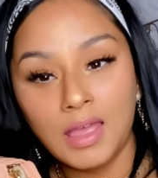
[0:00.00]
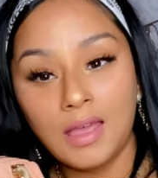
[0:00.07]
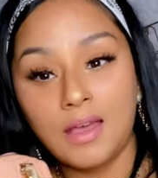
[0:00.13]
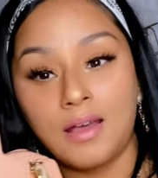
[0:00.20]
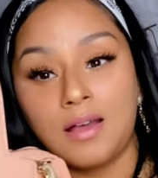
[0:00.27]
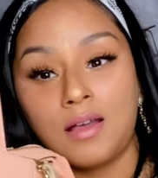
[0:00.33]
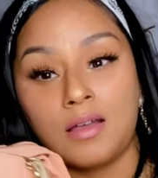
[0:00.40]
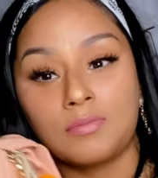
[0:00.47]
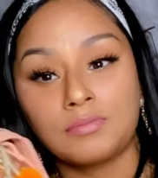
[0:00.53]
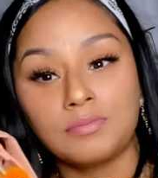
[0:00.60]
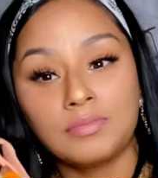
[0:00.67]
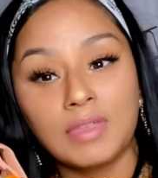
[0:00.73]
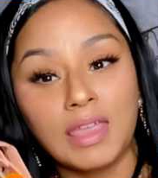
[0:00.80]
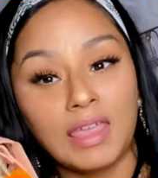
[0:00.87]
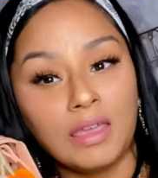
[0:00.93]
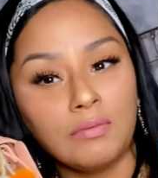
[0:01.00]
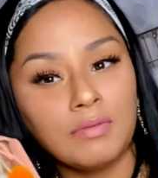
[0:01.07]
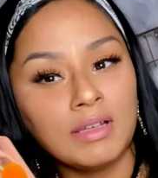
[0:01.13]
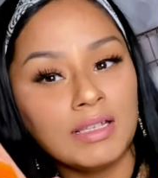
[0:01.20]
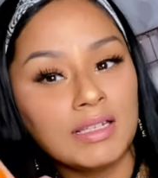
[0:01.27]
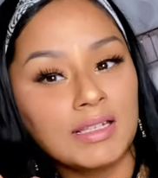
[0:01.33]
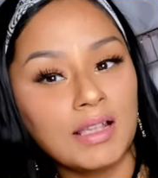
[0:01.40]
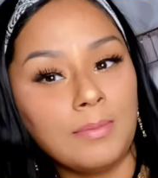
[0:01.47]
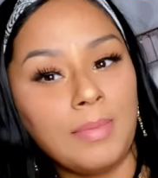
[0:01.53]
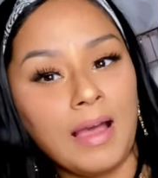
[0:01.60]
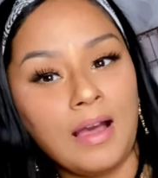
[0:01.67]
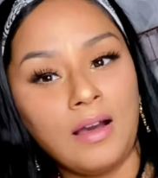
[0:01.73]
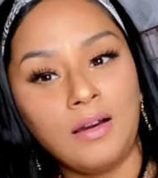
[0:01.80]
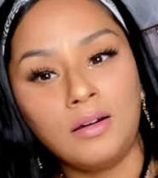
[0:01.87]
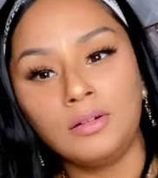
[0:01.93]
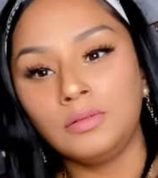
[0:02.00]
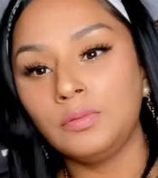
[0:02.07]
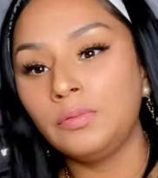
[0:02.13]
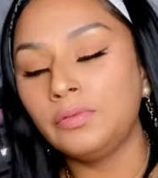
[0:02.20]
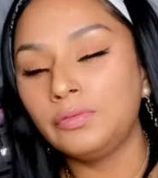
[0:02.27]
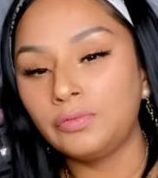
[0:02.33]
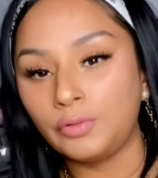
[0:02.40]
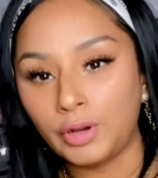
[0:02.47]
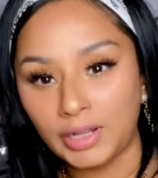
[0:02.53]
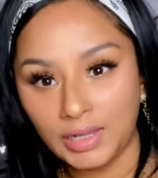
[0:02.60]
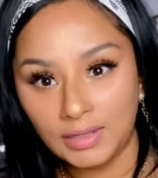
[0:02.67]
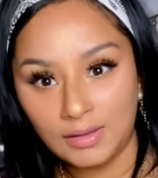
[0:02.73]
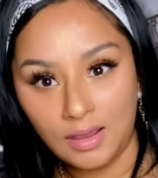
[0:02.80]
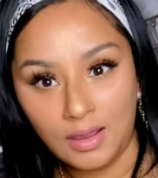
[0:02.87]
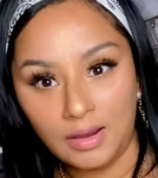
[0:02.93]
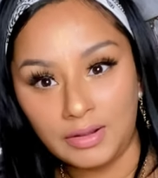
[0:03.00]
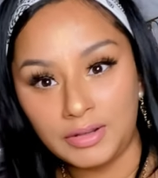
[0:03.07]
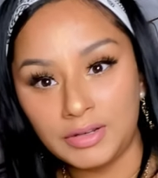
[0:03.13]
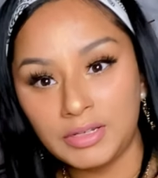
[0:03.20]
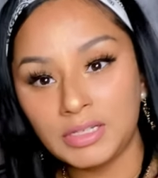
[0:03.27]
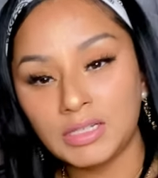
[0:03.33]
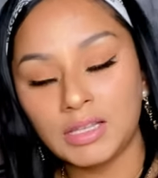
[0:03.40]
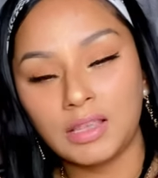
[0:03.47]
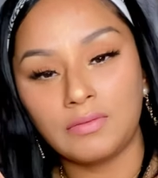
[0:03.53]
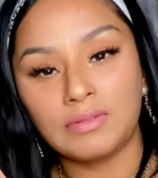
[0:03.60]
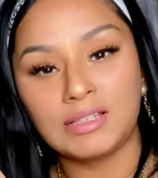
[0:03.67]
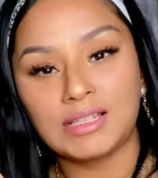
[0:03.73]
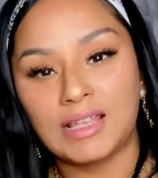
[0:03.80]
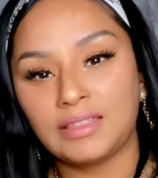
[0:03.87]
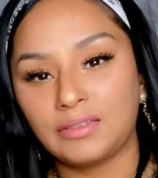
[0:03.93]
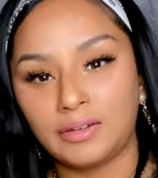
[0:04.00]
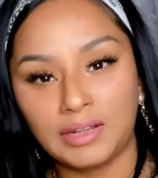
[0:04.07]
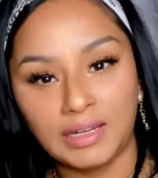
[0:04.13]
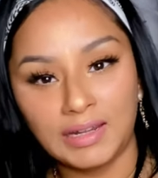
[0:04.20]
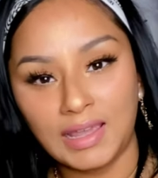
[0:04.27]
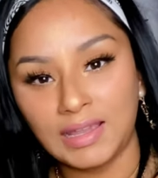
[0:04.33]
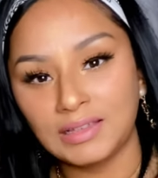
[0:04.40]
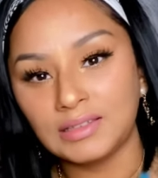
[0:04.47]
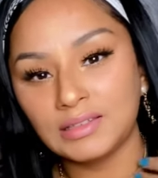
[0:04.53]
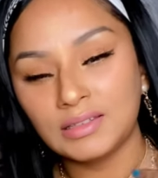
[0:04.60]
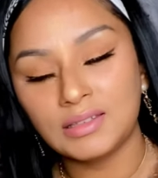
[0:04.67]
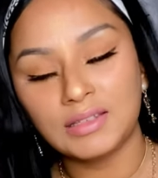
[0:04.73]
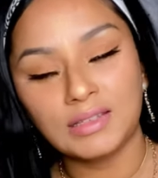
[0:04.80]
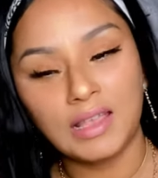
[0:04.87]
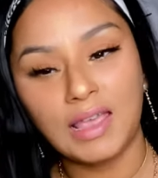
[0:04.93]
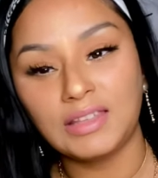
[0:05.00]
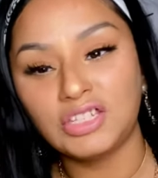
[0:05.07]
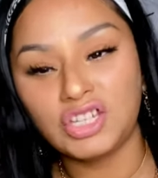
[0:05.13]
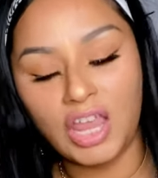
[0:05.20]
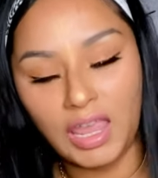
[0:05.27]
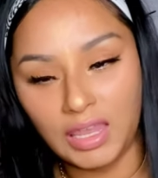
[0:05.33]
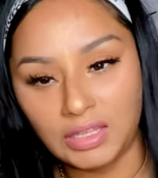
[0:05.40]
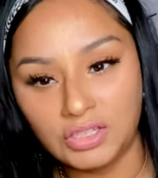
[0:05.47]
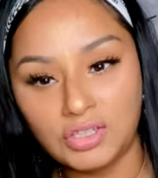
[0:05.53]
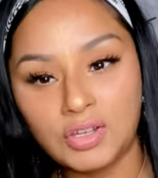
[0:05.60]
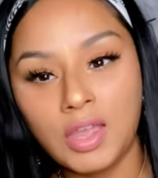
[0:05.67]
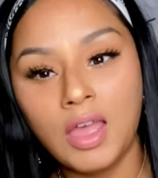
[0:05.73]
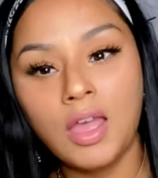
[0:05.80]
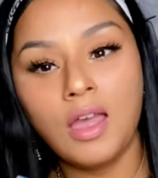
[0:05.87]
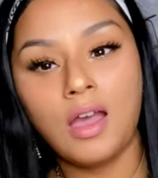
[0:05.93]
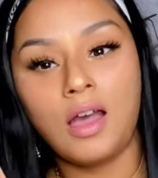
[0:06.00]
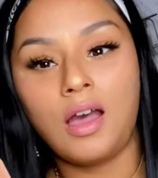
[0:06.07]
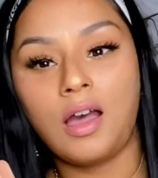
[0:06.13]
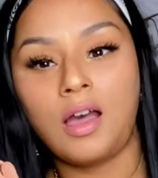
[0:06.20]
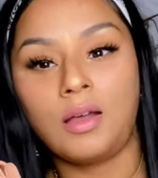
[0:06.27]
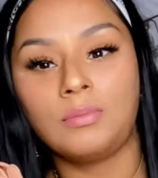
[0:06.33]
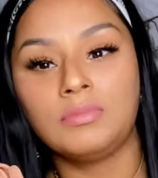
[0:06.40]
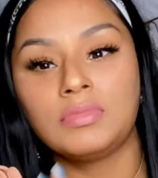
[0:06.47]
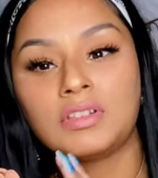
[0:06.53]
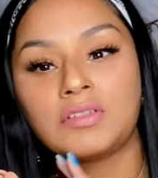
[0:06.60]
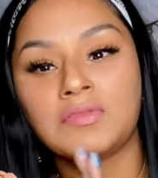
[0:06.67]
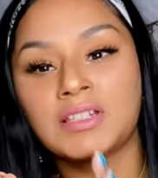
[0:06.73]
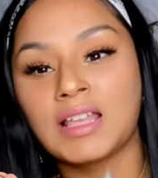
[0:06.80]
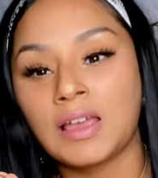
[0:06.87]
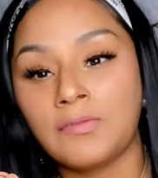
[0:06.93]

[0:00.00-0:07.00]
Um, it was about forty dollars. It was like thirty-nine and change. Um, so it was like